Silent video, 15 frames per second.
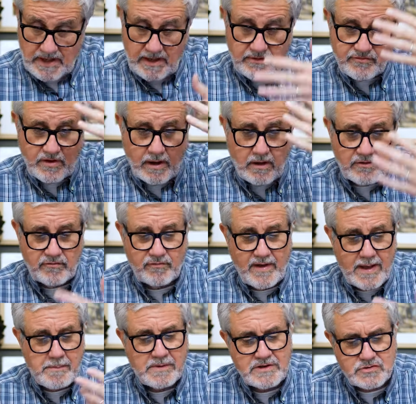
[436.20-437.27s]
Esau's
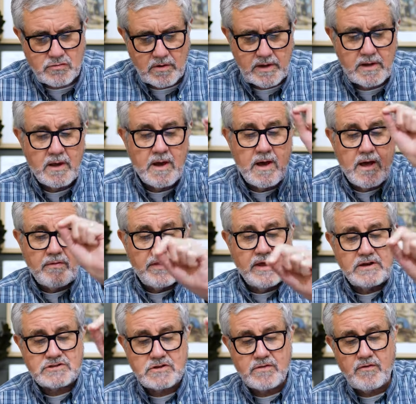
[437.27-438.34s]
family tree.
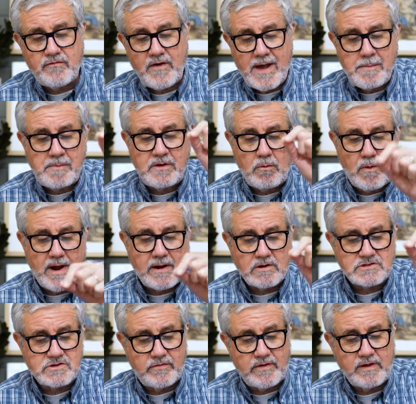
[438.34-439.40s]
These are the family
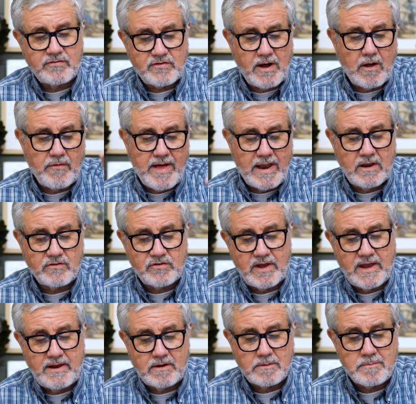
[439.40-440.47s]
records of Esau, that is
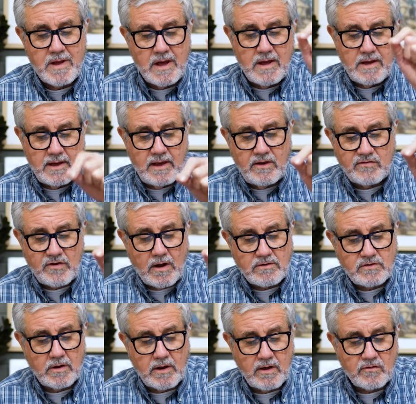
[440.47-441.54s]
Edom. Esau
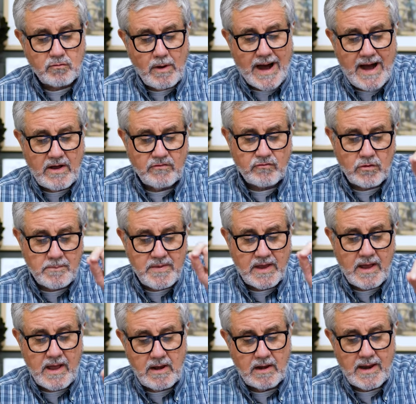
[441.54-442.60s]
took his wives from the
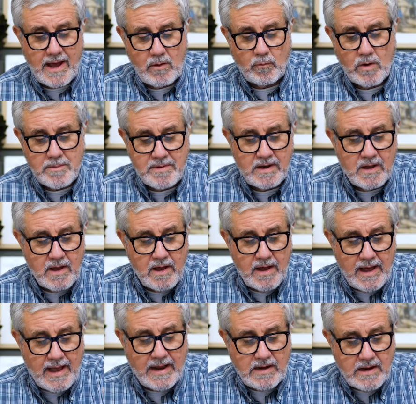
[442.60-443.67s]
Canaanite women,
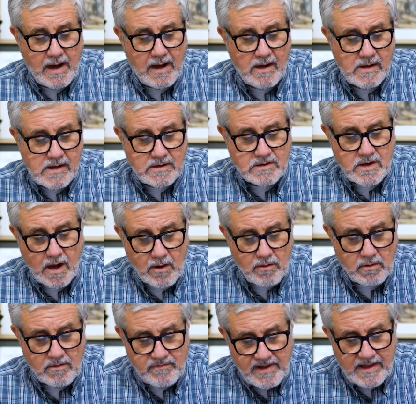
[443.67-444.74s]
Adah,
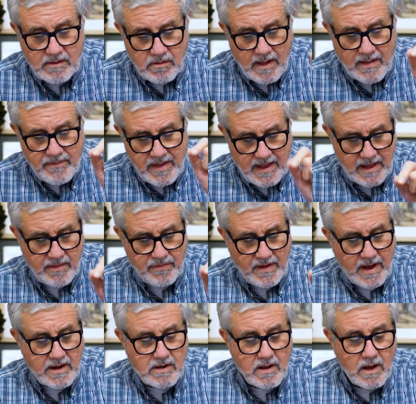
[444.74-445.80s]
daughter of Elon the
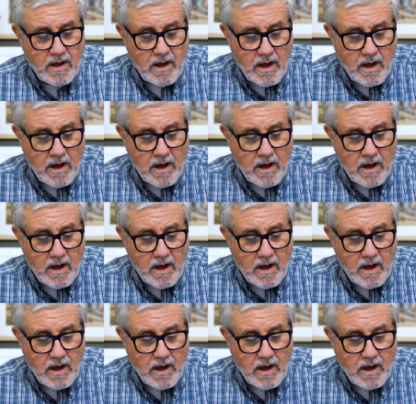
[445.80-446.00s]
Hethite,